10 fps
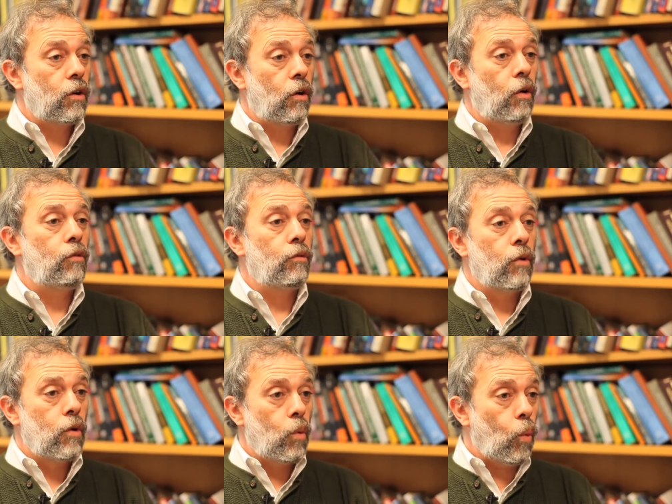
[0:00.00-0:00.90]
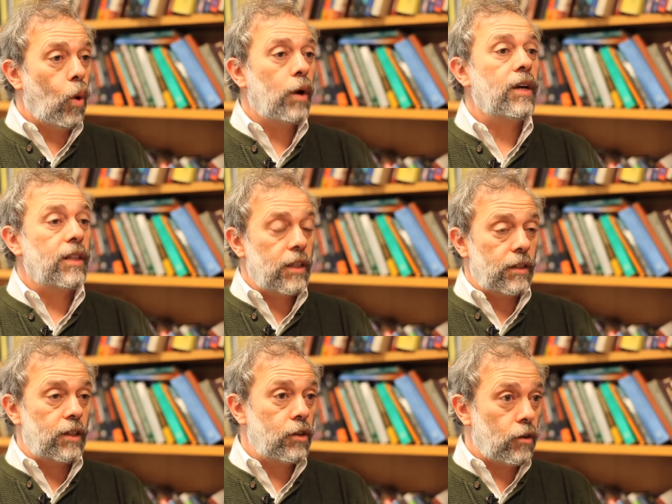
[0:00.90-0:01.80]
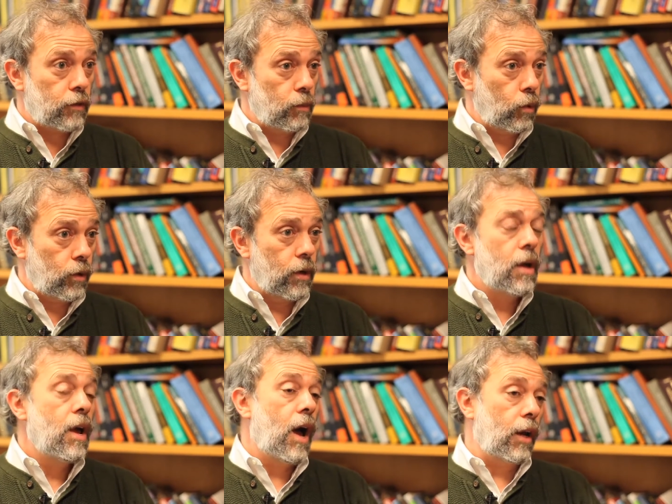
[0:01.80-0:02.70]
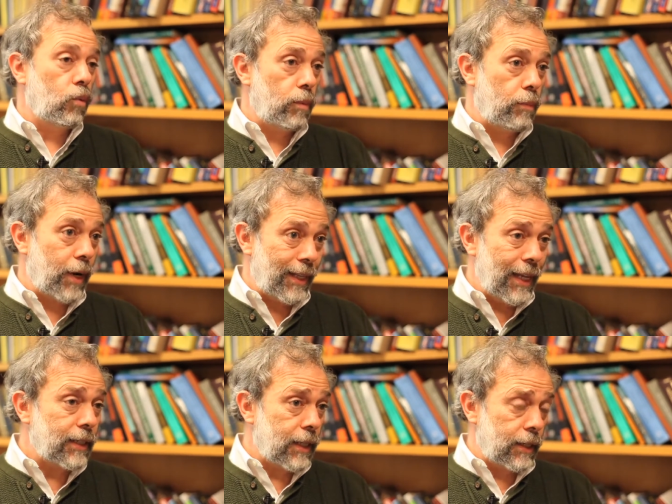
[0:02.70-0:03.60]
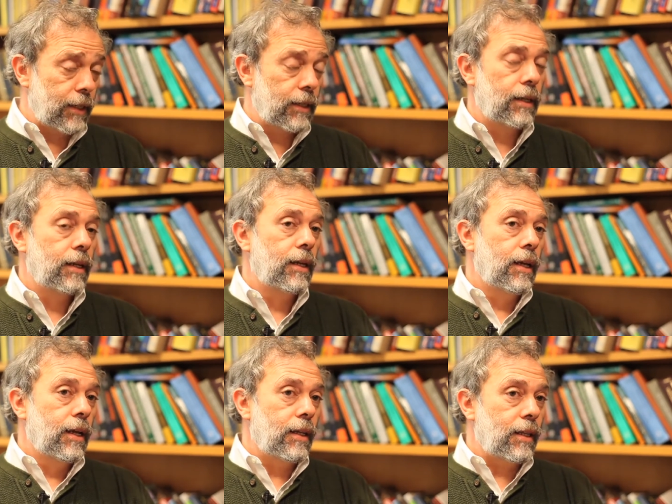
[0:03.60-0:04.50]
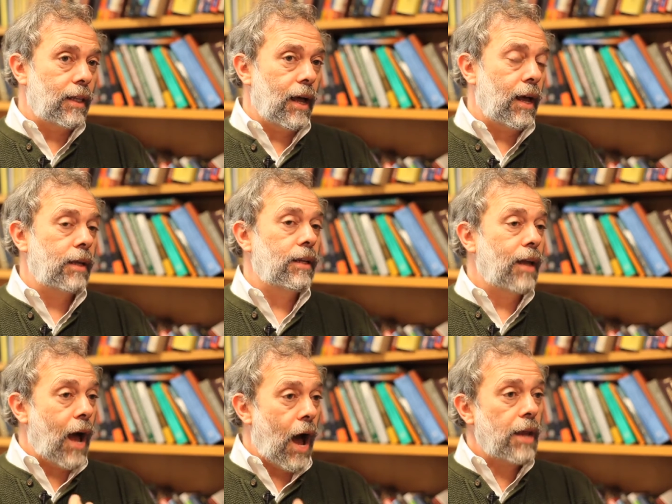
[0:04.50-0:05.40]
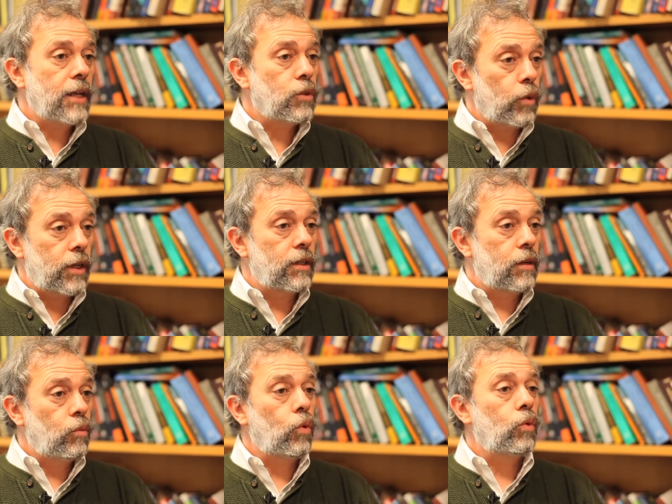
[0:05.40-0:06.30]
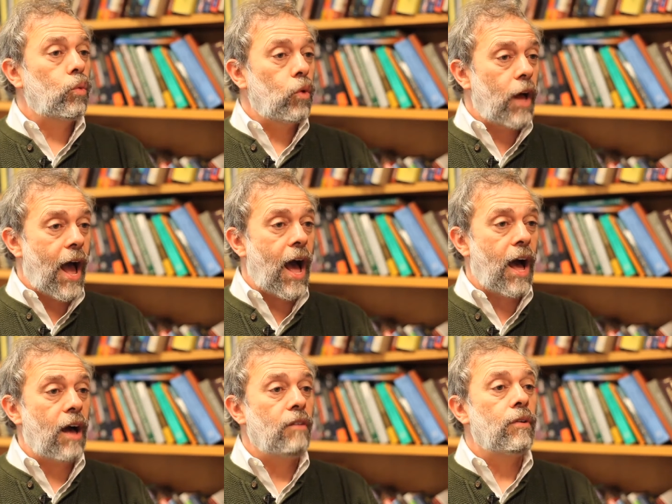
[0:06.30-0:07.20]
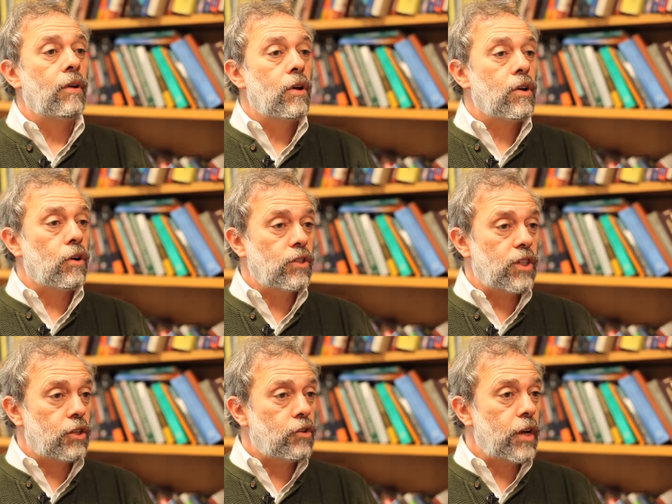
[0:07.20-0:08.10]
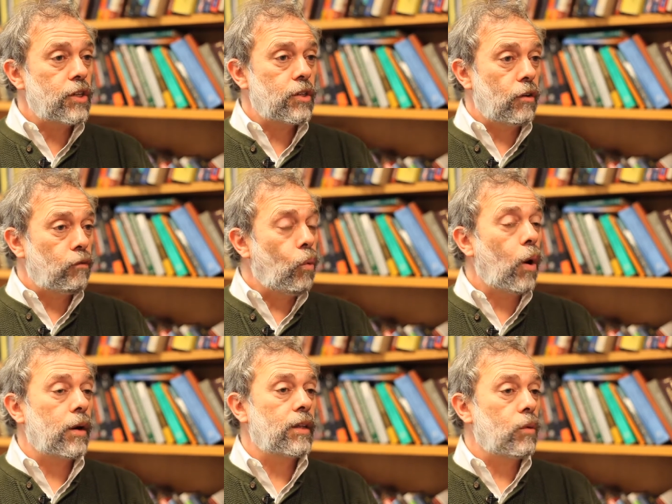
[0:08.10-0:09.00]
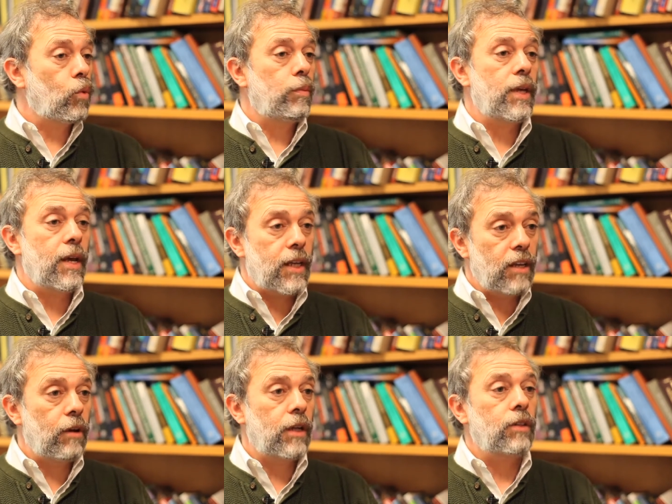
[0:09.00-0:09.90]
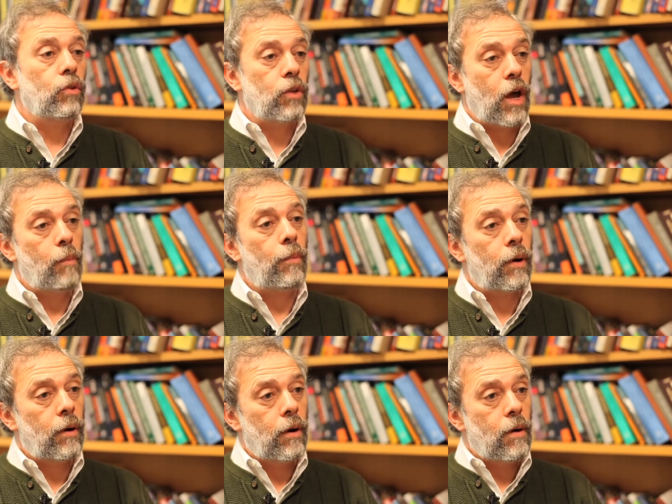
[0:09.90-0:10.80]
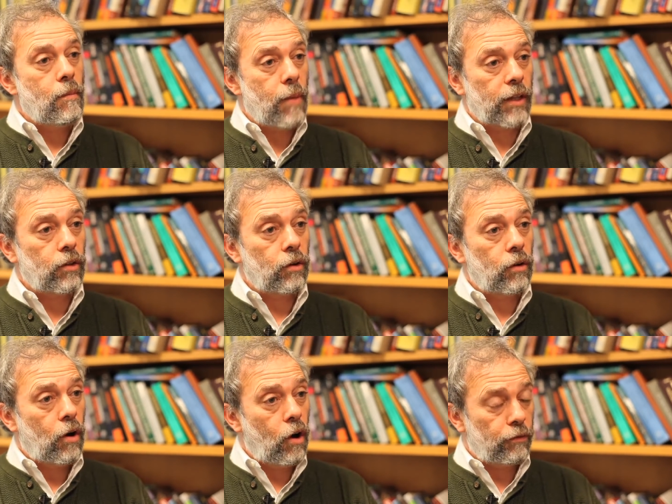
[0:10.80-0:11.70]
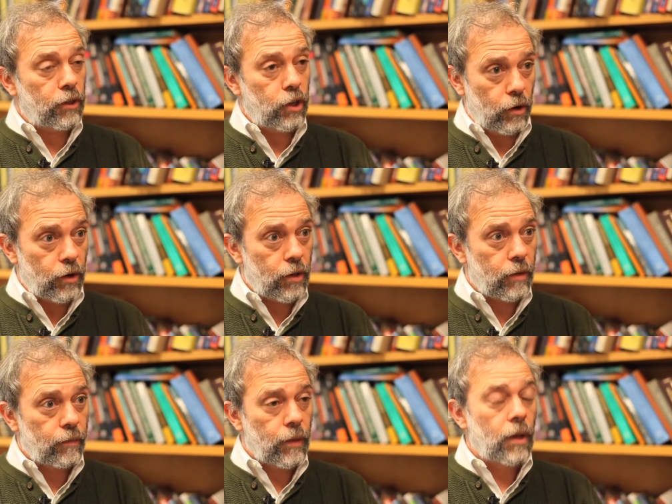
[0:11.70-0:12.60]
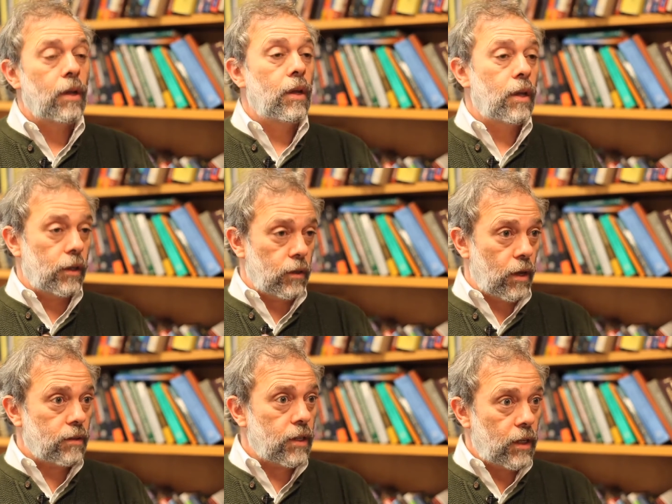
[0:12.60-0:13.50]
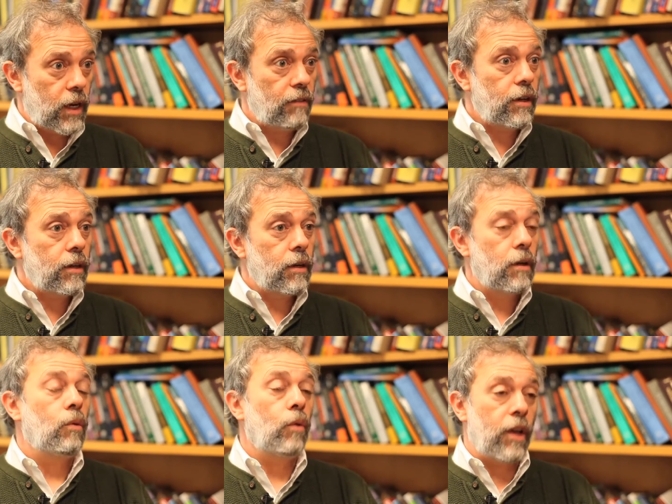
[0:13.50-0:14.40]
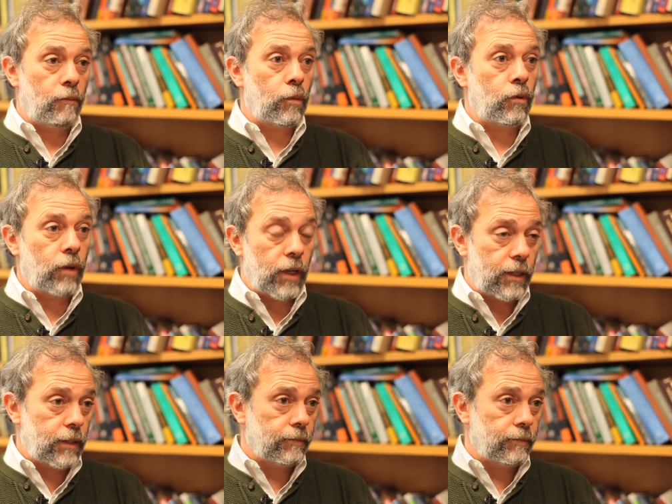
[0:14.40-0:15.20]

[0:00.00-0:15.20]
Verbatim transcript: of water in the interior of the Moon. And we predicted that areas within the Moon will have concentration of water that will be equivalent to the upper mantle of the Earth. In two thousand eleven, we have proven it.